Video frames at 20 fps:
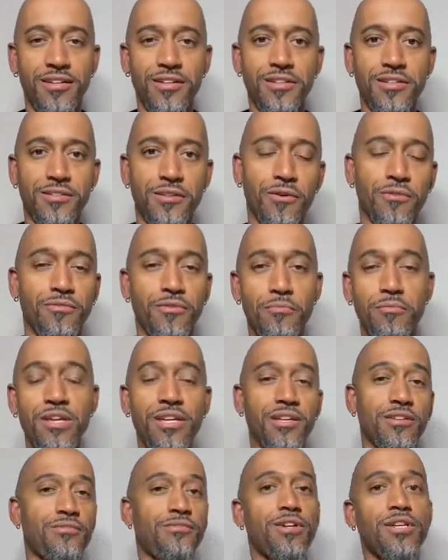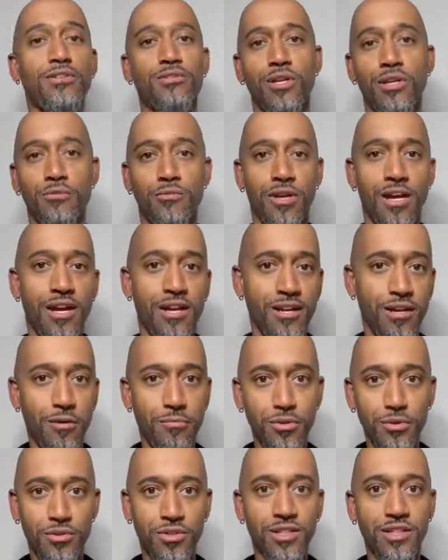So for me, it's frustrating when I hear a
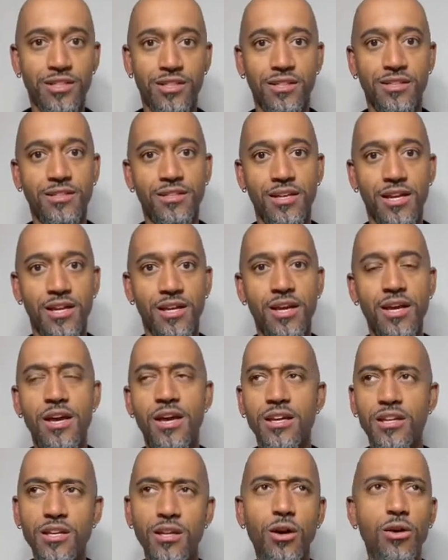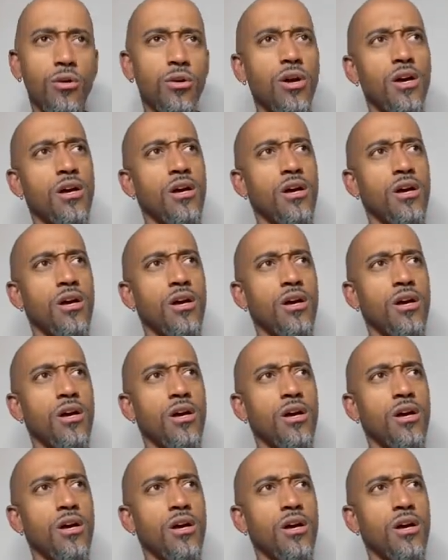musician say, you know,